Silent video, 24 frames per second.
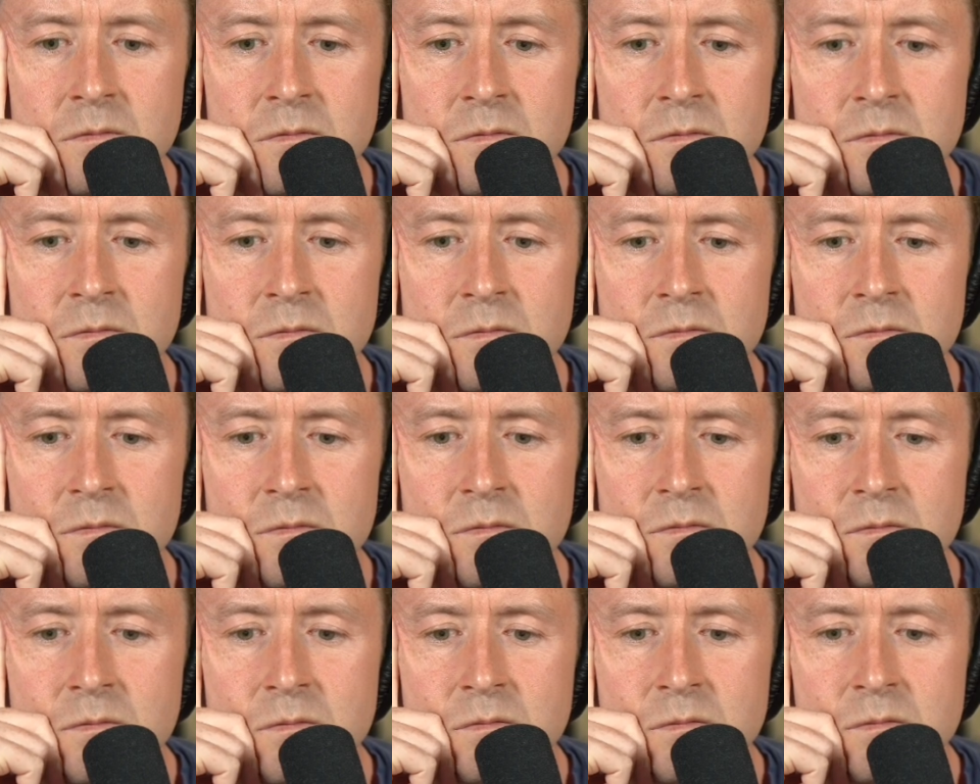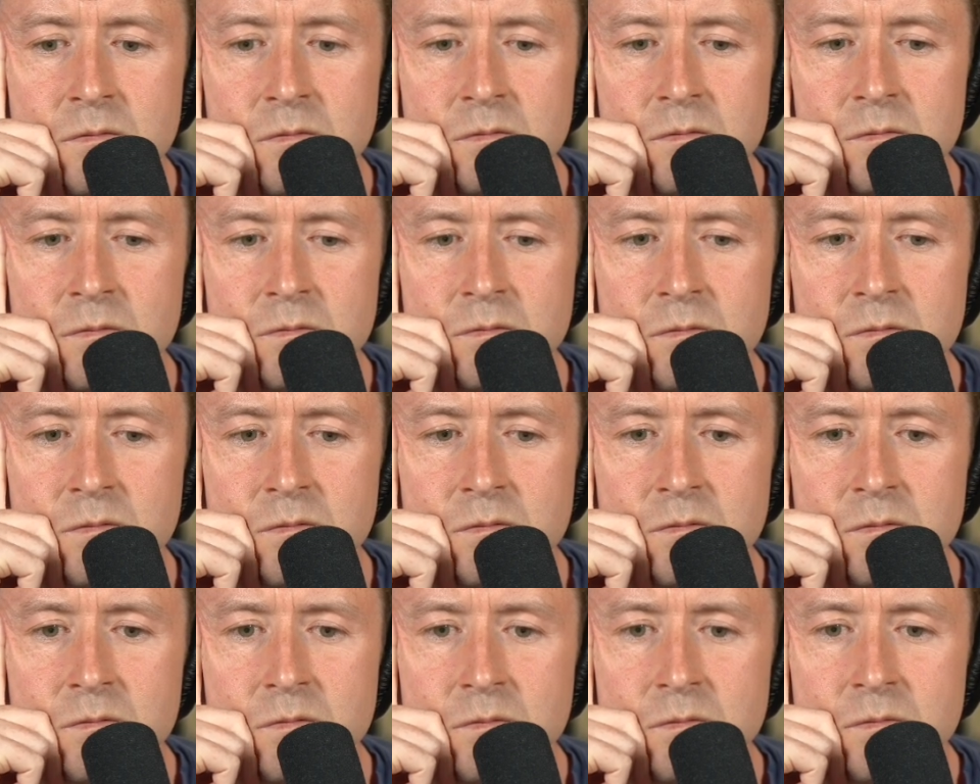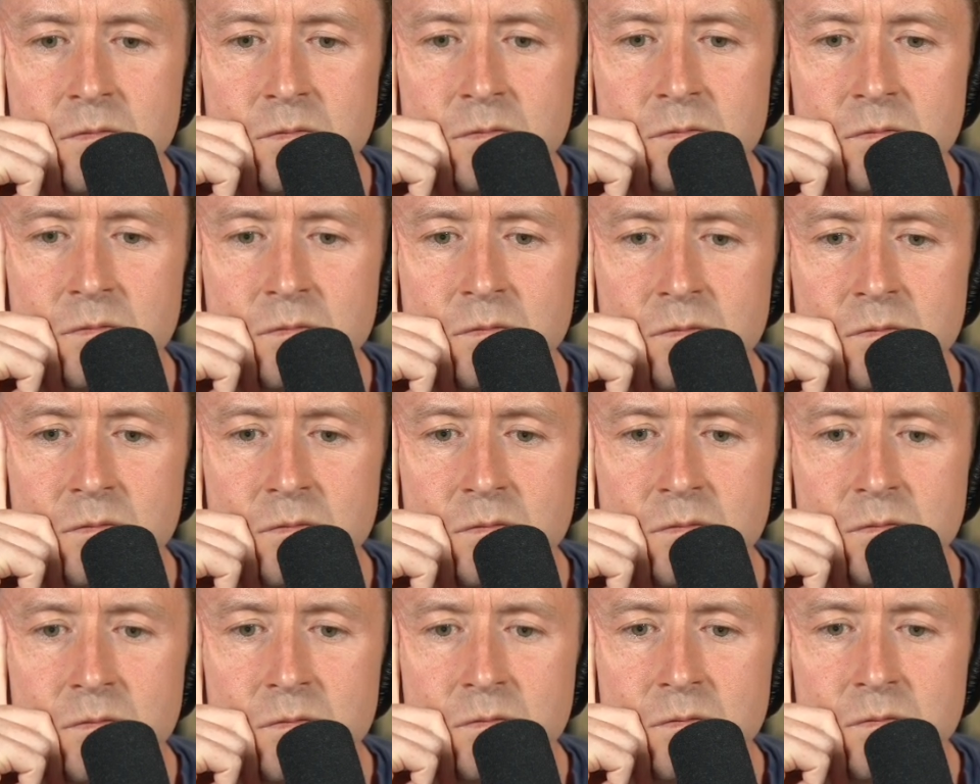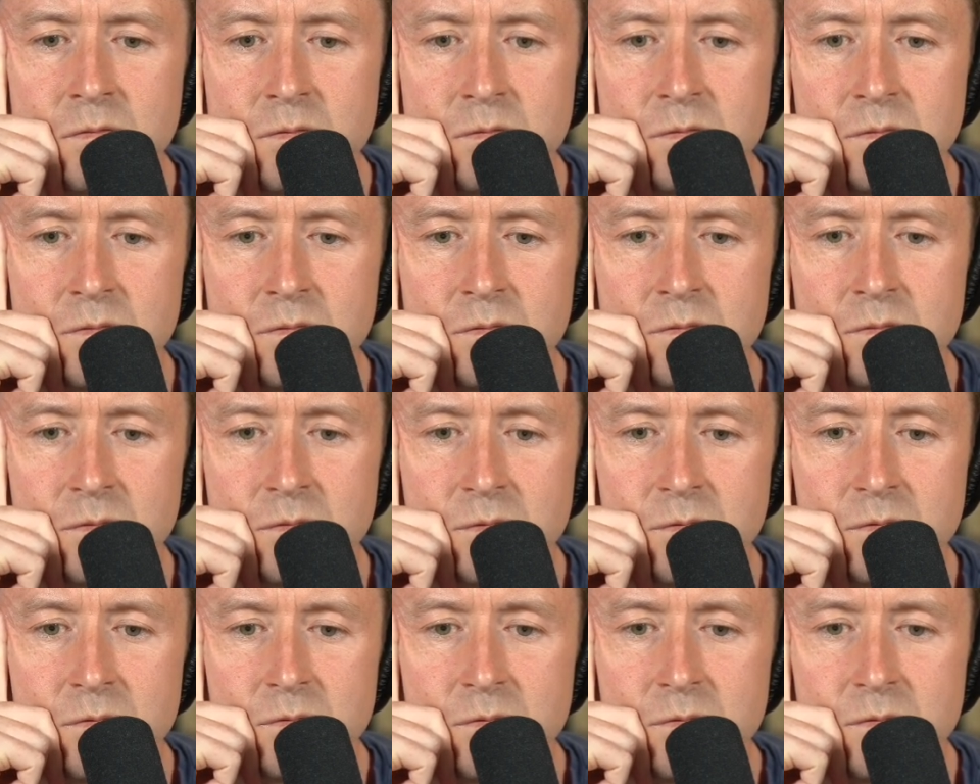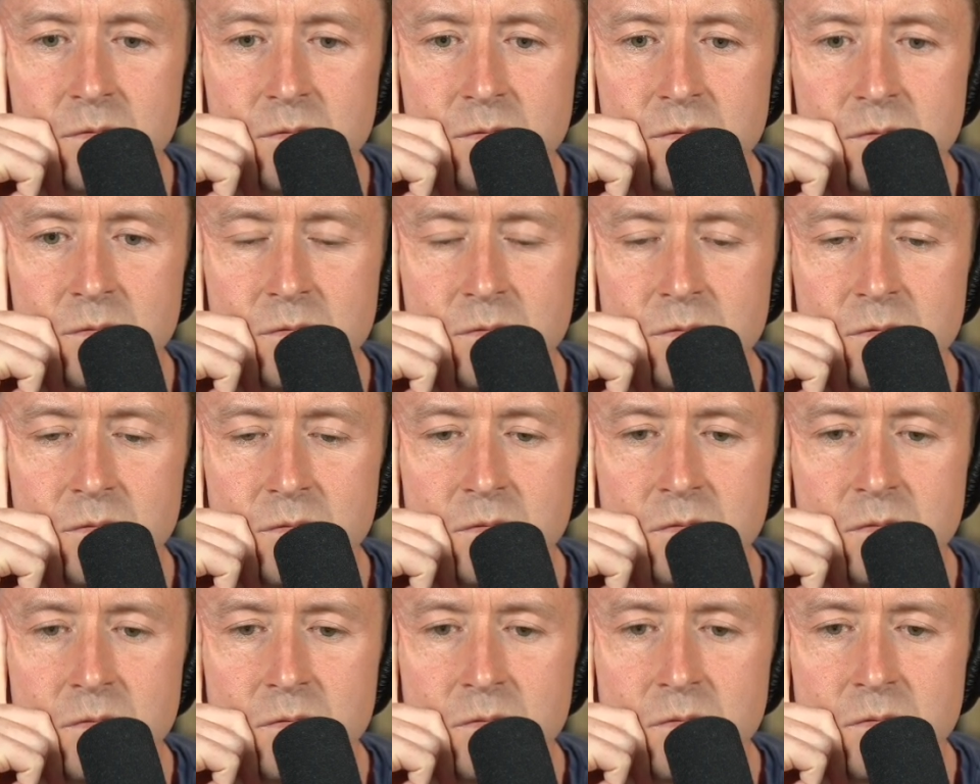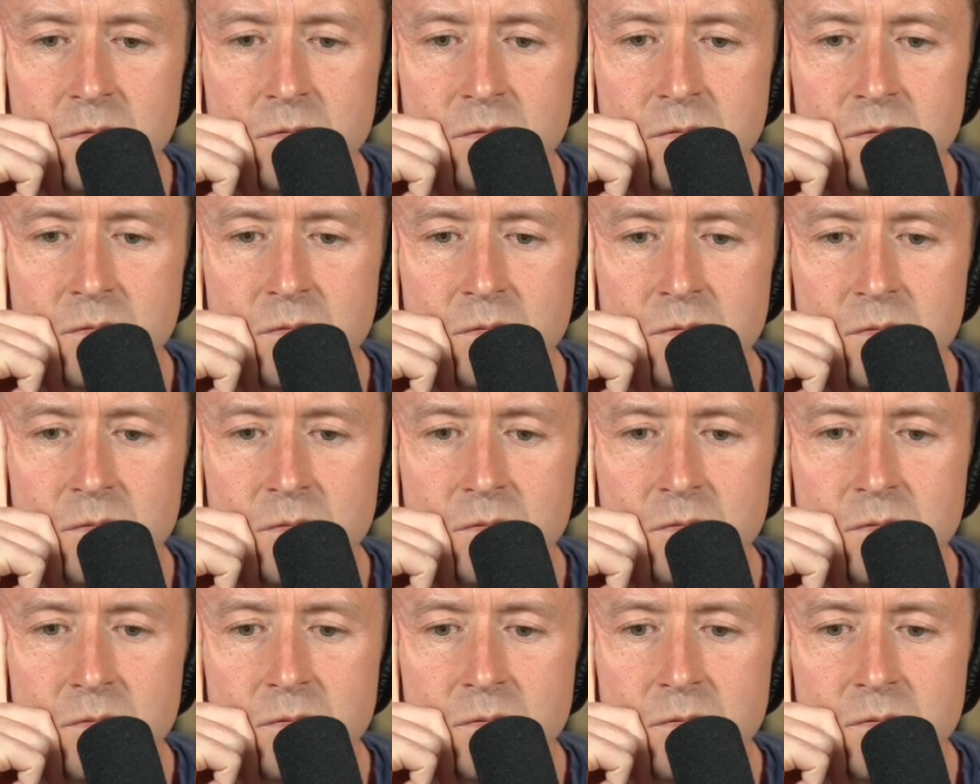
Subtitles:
[no speech]